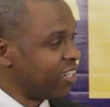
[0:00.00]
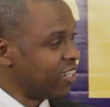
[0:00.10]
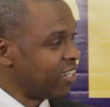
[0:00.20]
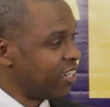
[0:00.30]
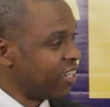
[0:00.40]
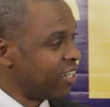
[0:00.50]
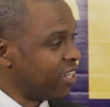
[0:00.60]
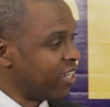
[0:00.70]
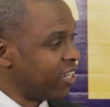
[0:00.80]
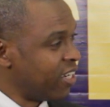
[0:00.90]

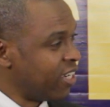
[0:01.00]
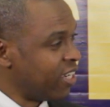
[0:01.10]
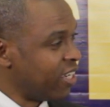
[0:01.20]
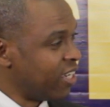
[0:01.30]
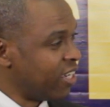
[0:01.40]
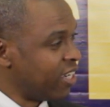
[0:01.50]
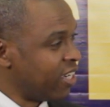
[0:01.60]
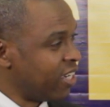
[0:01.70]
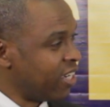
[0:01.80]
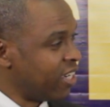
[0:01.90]

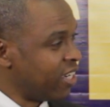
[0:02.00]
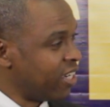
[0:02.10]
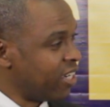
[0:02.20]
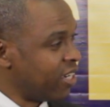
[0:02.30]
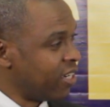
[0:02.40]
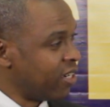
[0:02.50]
[no speech]